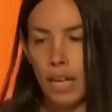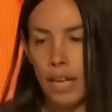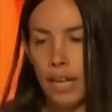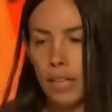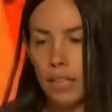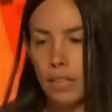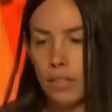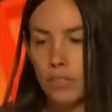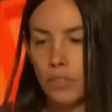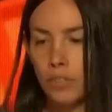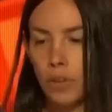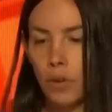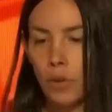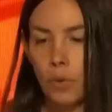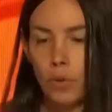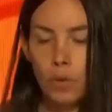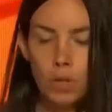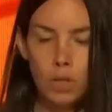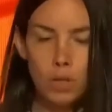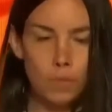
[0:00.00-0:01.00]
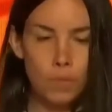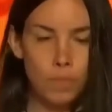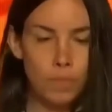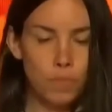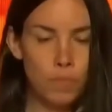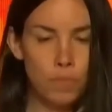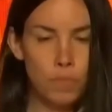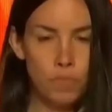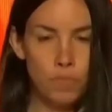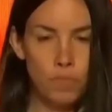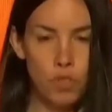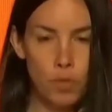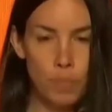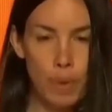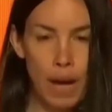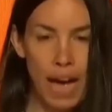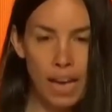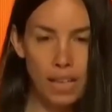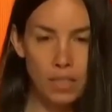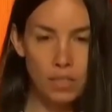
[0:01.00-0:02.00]
And so for the
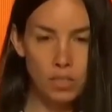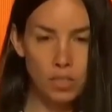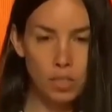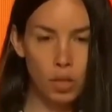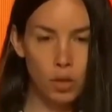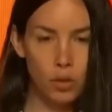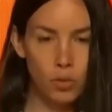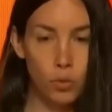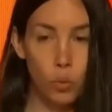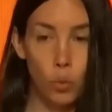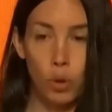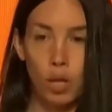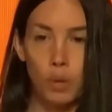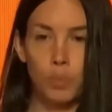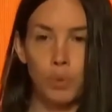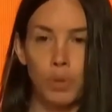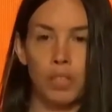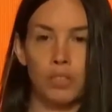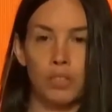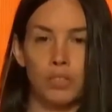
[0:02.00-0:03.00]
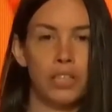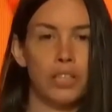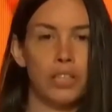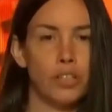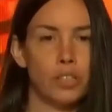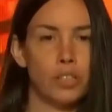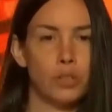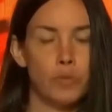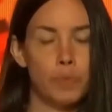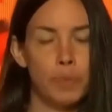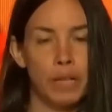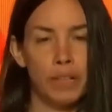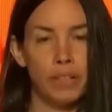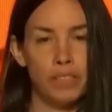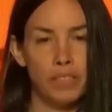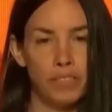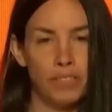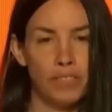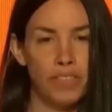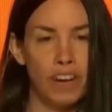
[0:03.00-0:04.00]
past 40 plus years, we've been in
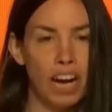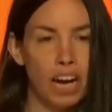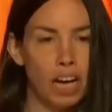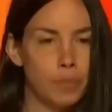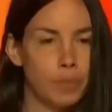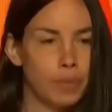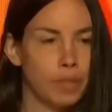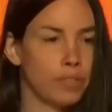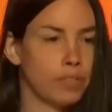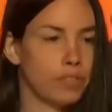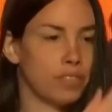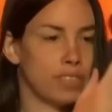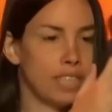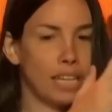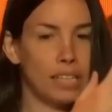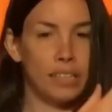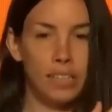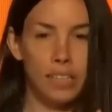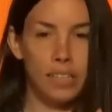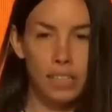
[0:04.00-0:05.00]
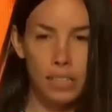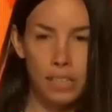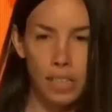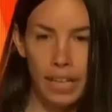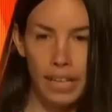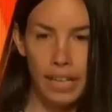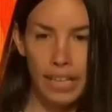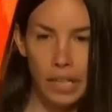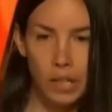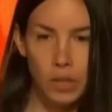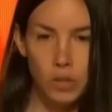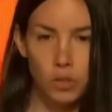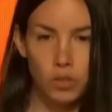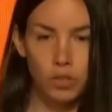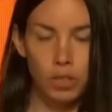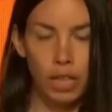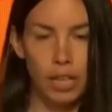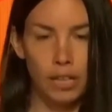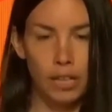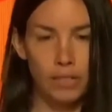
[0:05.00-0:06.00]
this environment of steadily declining
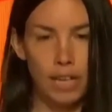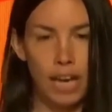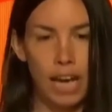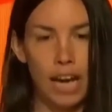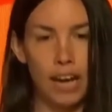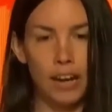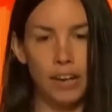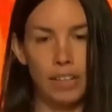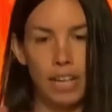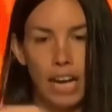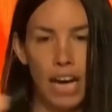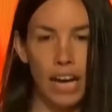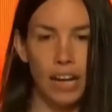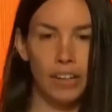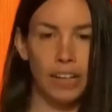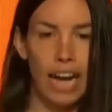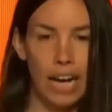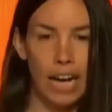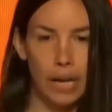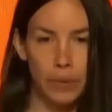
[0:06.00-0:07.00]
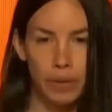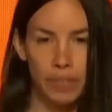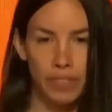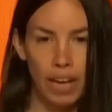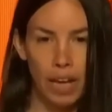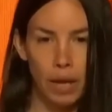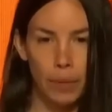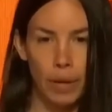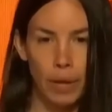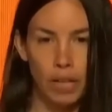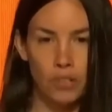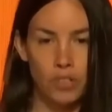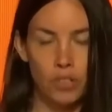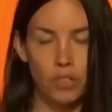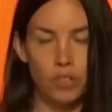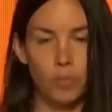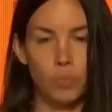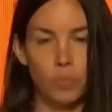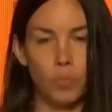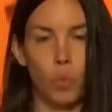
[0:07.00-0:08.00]
interest rates, higher and higher equity
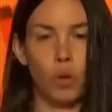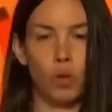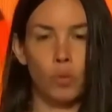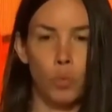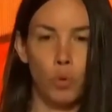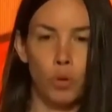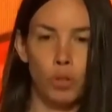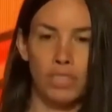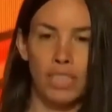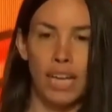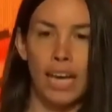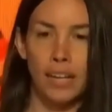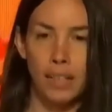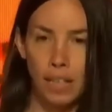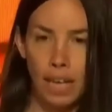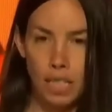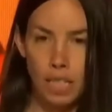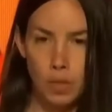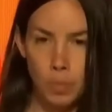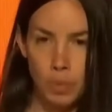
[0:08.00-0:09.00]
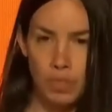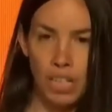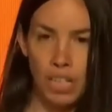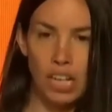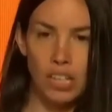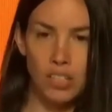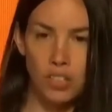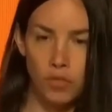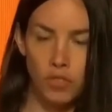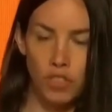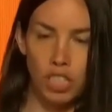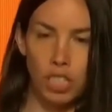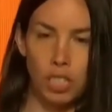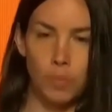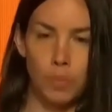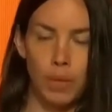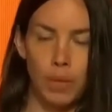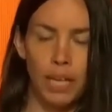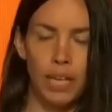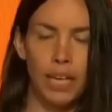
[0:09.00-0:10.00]
valuations, more and more debt as a percentage of
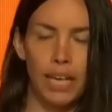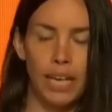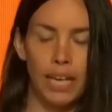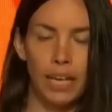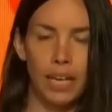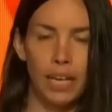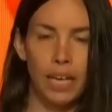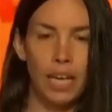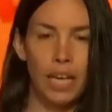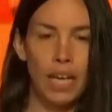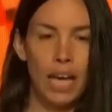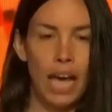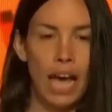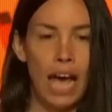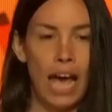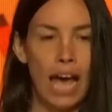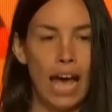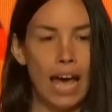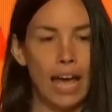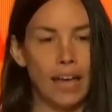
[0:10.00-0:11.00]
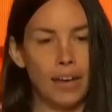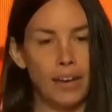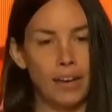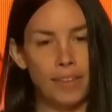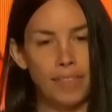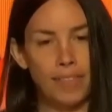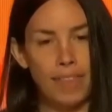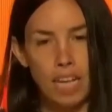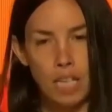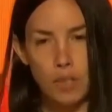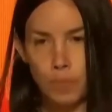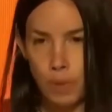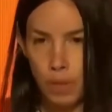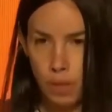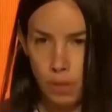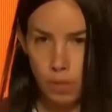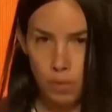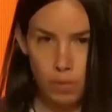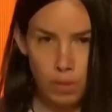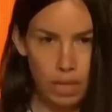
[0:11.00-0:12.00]
GDP, and that's
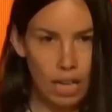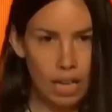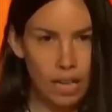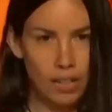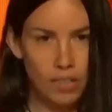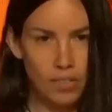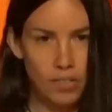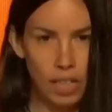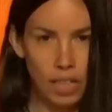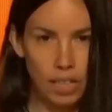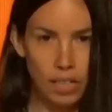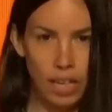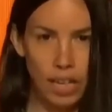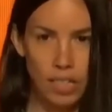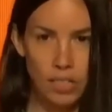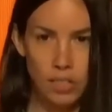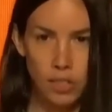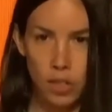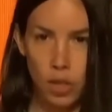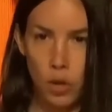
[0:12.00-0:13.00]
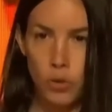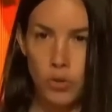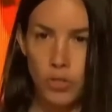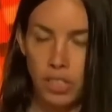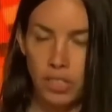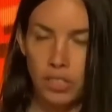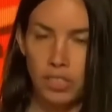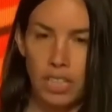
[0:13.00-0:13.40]
been kind of this like nice coasting